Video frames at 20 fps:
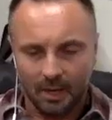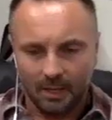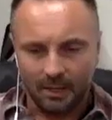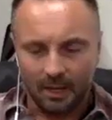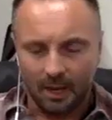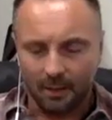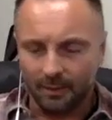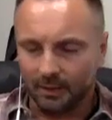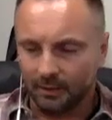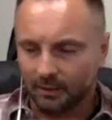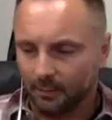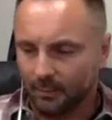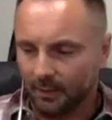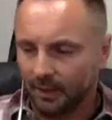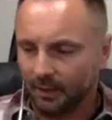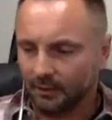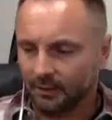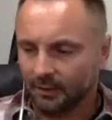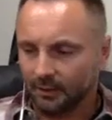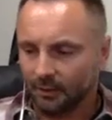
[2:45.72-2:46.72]
Yeah, I mean, to me,
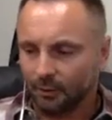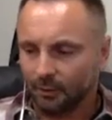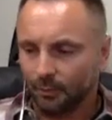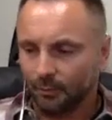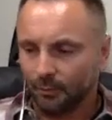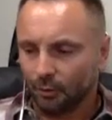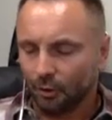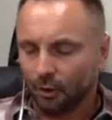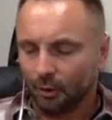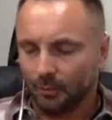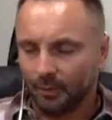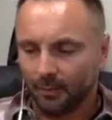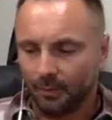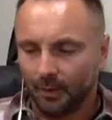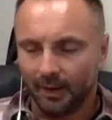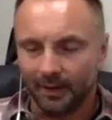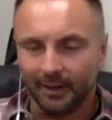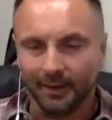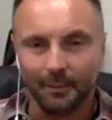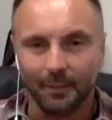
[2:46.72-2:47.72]
it's like you could be
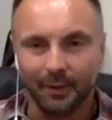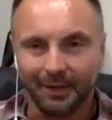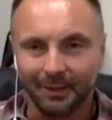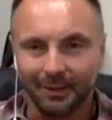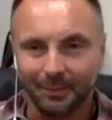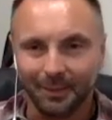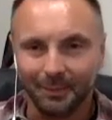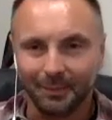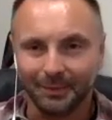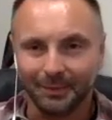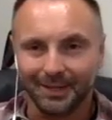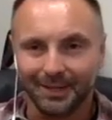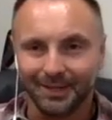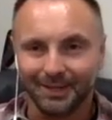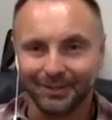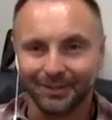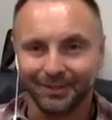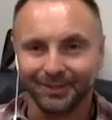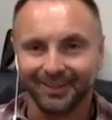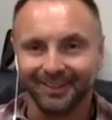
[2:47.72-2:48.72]
buying a money pit
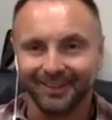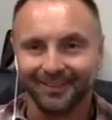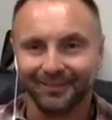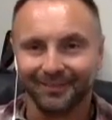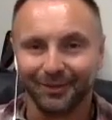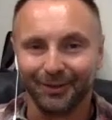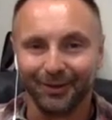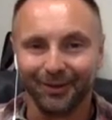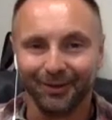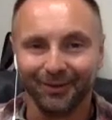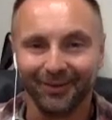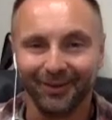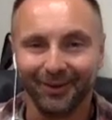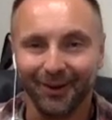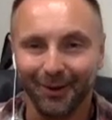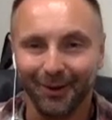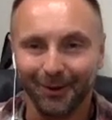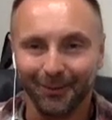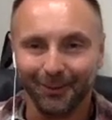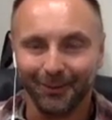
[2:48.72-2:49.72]
potentially, and if you don't
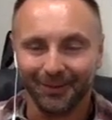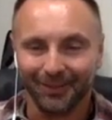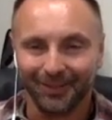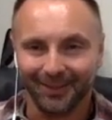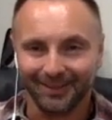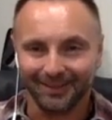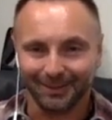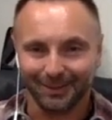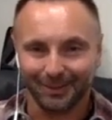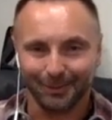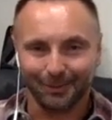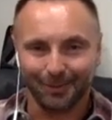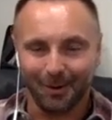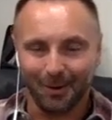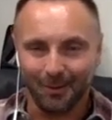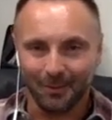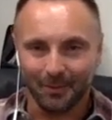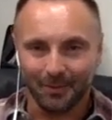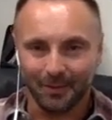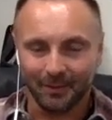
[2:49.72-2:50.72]
know what things that are
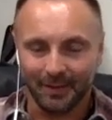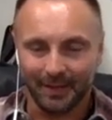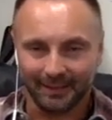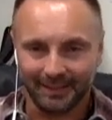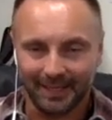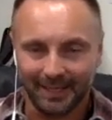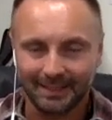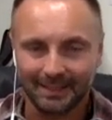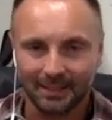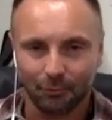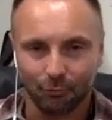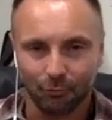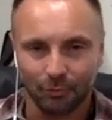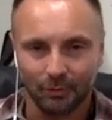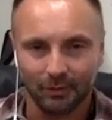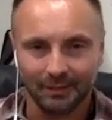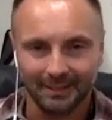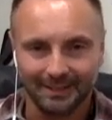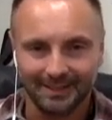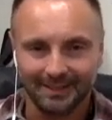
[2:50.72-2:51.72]
wrong with it, like that's a
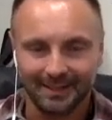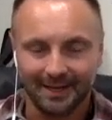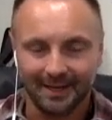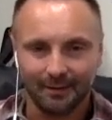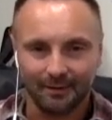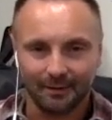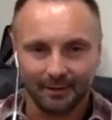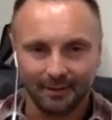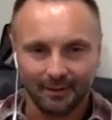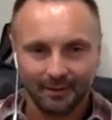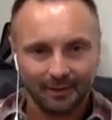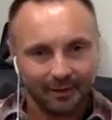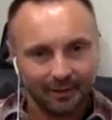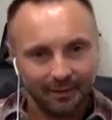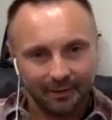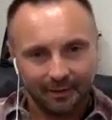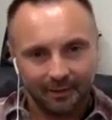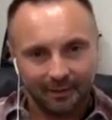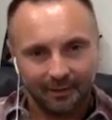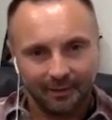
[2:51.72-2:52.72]
really scary,
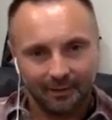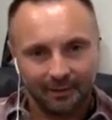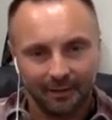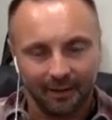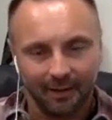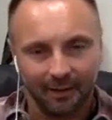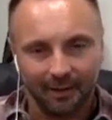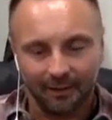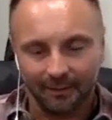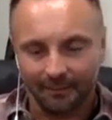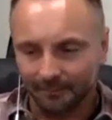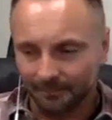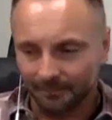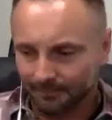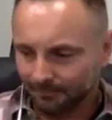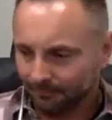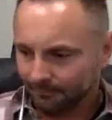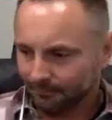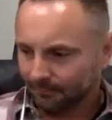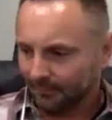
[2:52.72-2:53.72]
um,
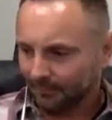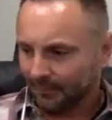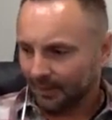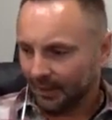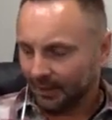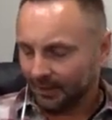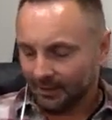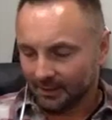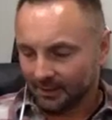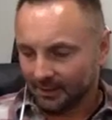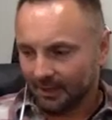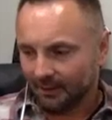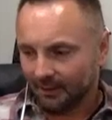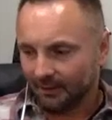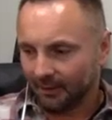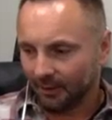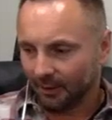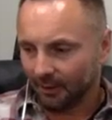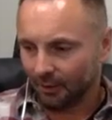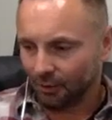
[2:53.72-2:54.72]
that's a scary
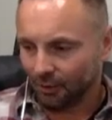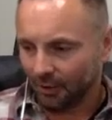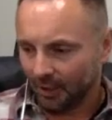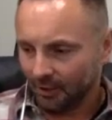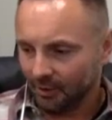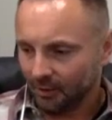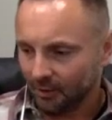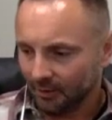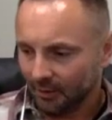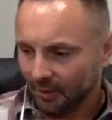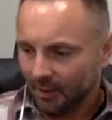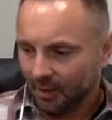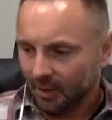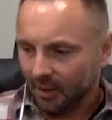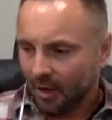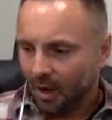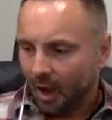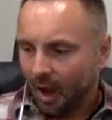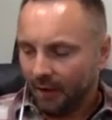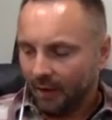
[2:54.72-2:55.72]
negotiation.
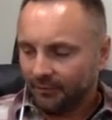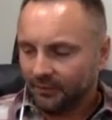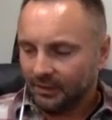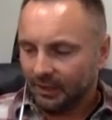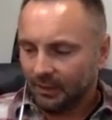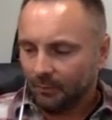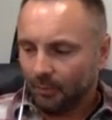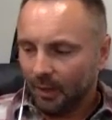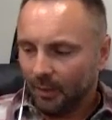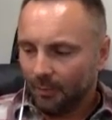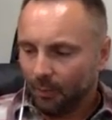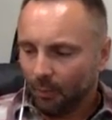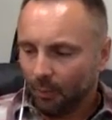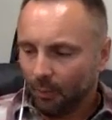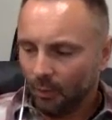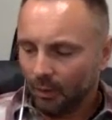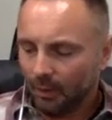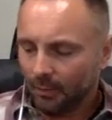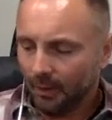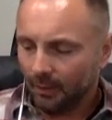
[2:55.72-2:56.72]
I've seen people.
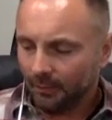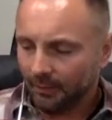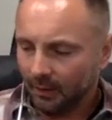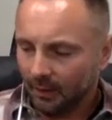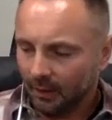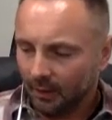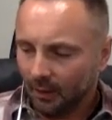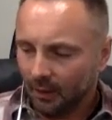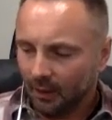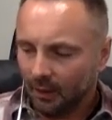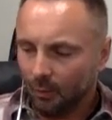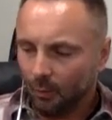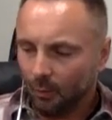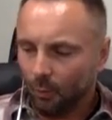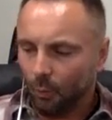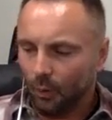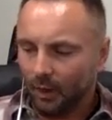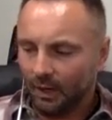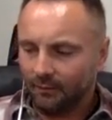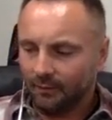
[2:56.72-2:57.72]
What about the
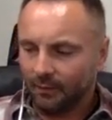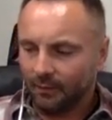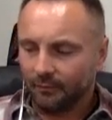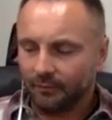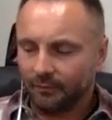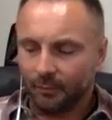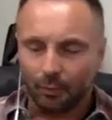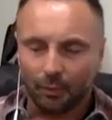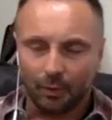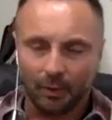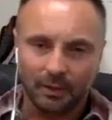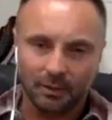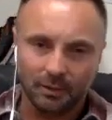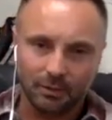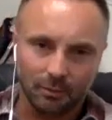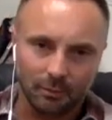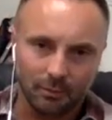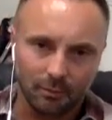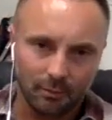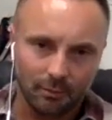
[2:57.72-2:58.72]
waiving of
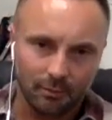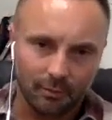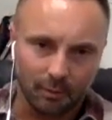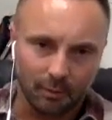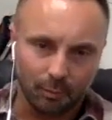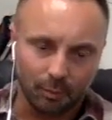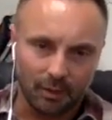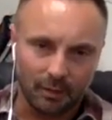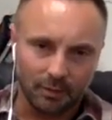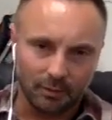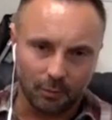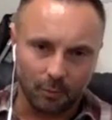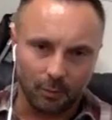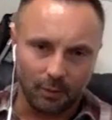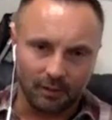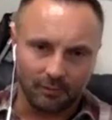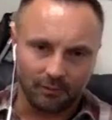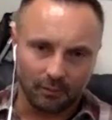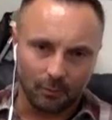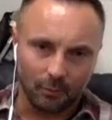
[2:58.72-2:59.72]
appraisal? The appraisal
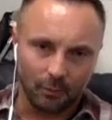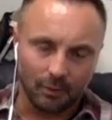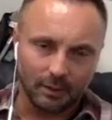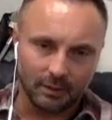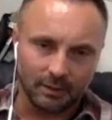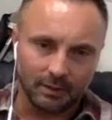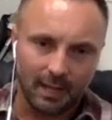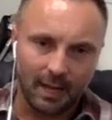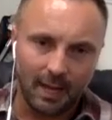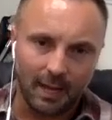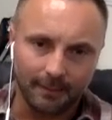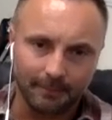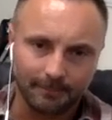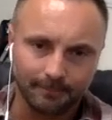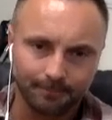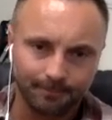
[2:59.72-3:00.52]
waiver. What is that?